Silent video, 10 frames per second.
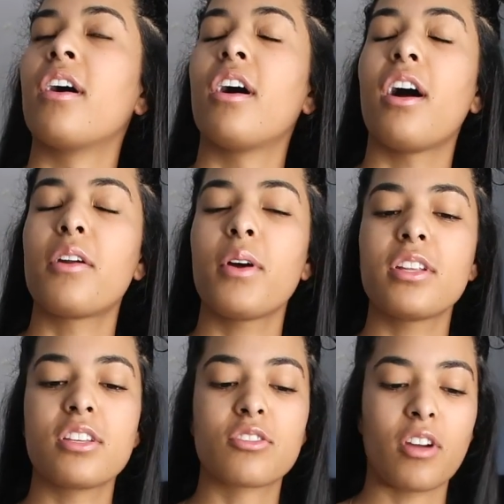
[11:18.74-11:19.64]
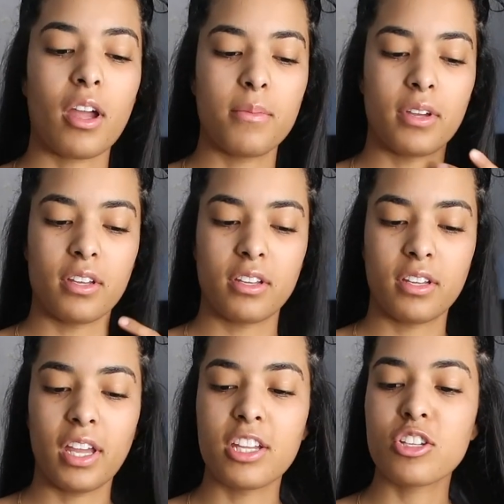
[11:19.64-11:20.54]
how do I describe it?
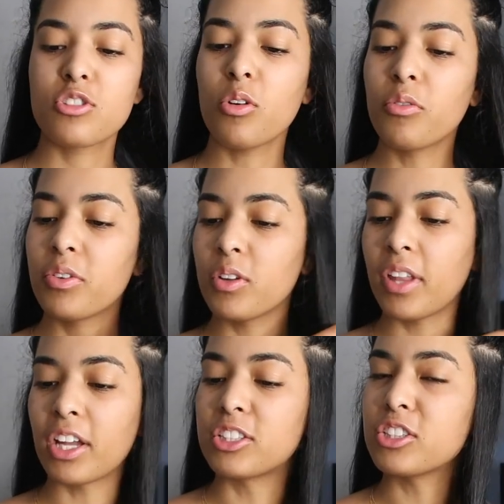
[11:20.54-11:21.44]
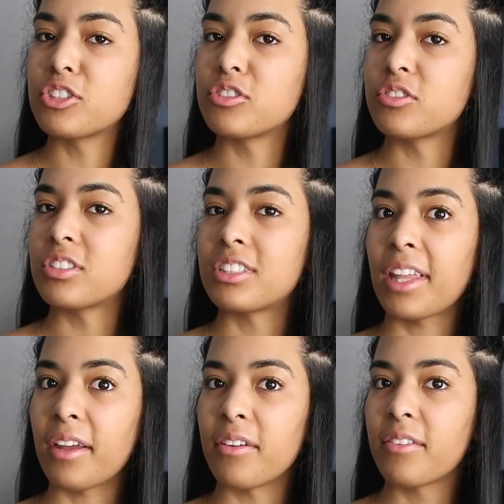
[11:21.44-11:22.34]
It just don't feel like just
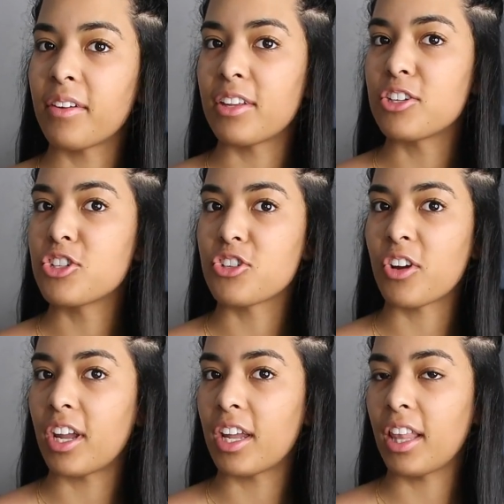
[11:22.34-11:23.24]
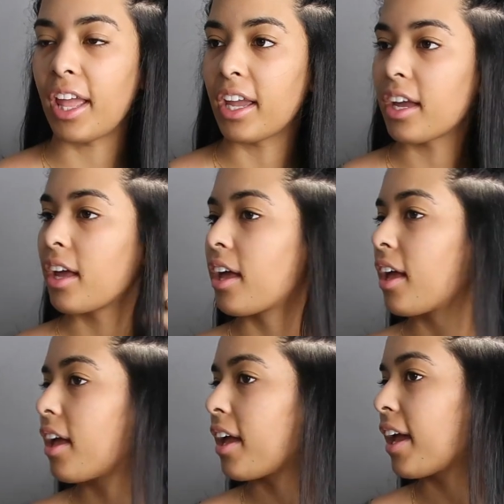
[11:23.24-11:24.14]
stiff and straight. Like,
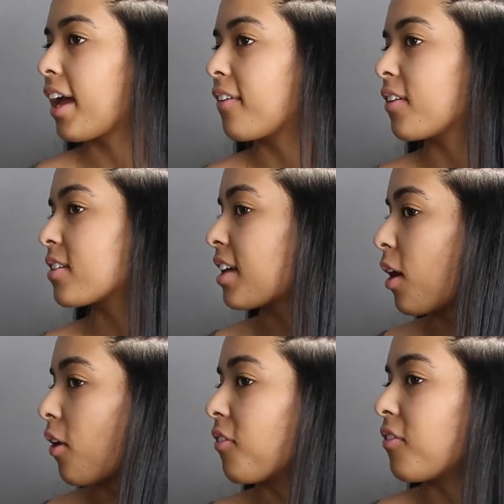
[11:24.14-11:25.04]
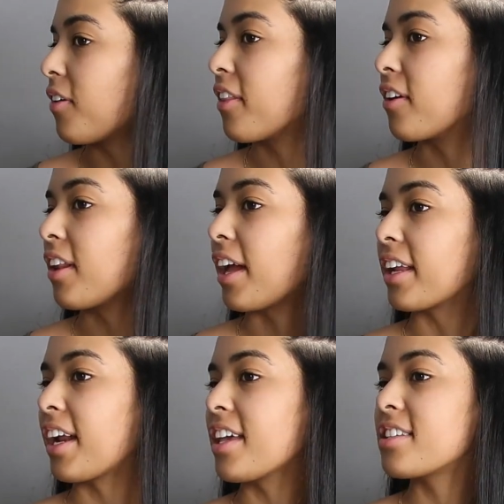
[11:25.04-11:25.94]
it feels like a feather,
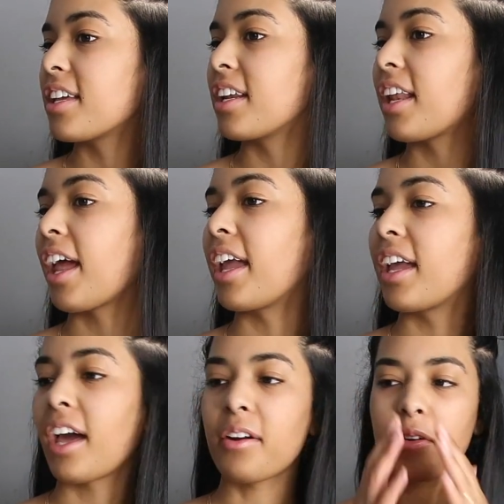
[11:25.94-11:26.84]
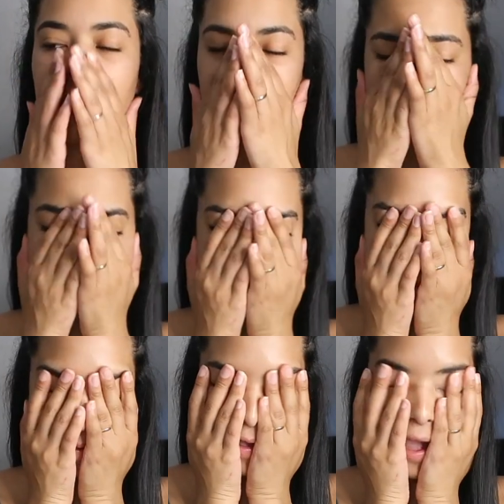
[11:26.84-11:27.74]
like nice and like, I don't even
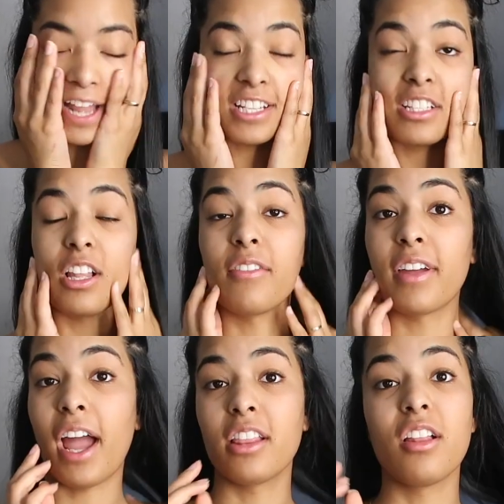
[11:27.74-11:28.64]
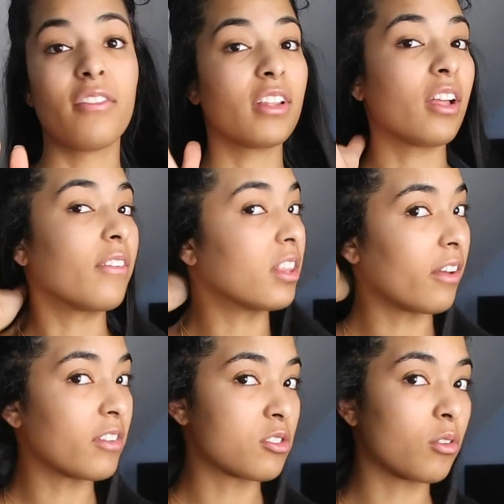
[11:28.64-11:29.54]
know. I just love it. I love it, love it,
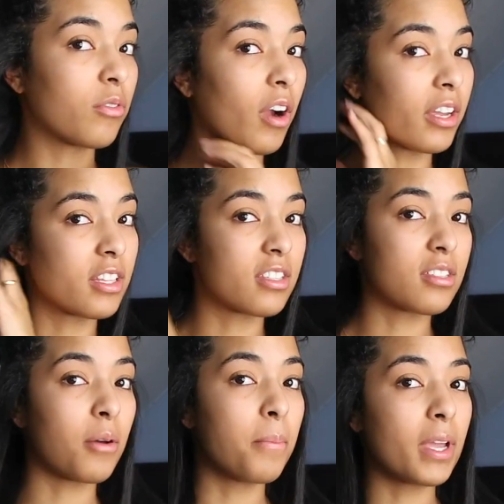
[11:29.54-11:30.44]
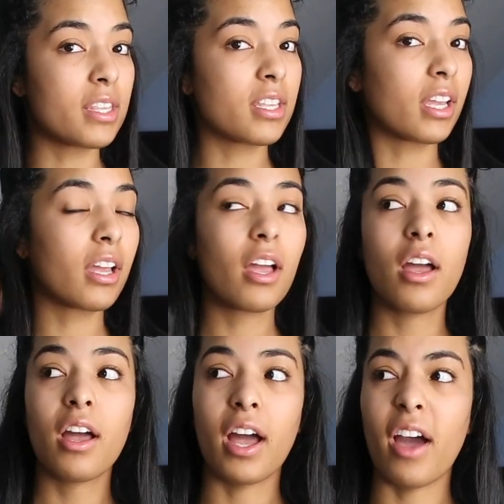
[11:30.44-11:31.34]
love it so far. This is amazing.
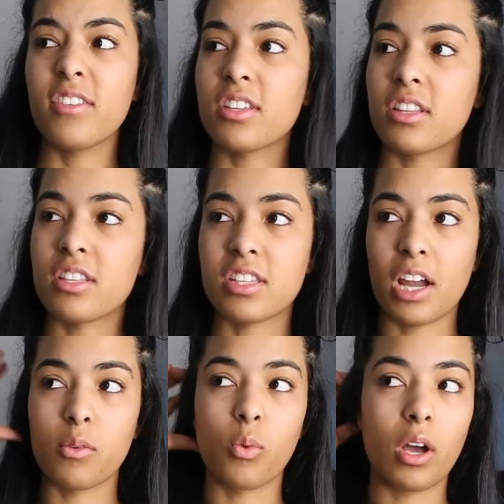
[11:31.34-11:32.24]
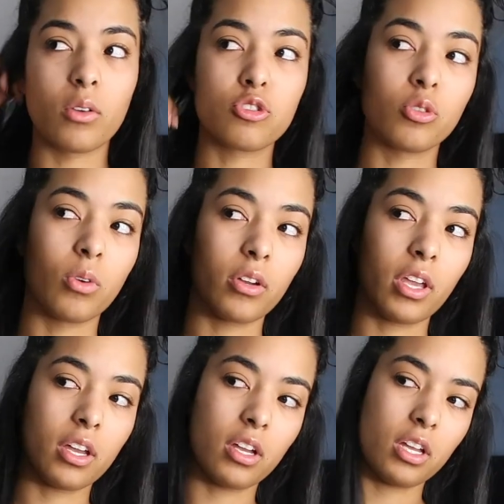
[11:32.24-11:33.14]
I haven't done this side well, too well
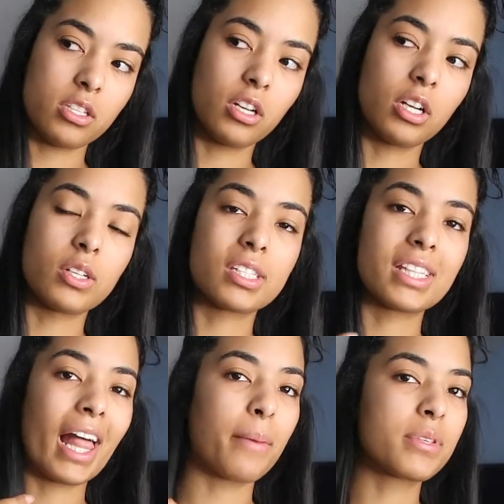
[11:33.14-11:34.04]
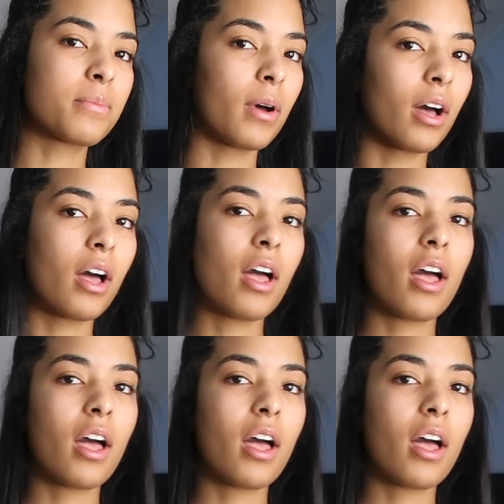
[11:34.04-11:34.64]
yet. I did a little slaps, but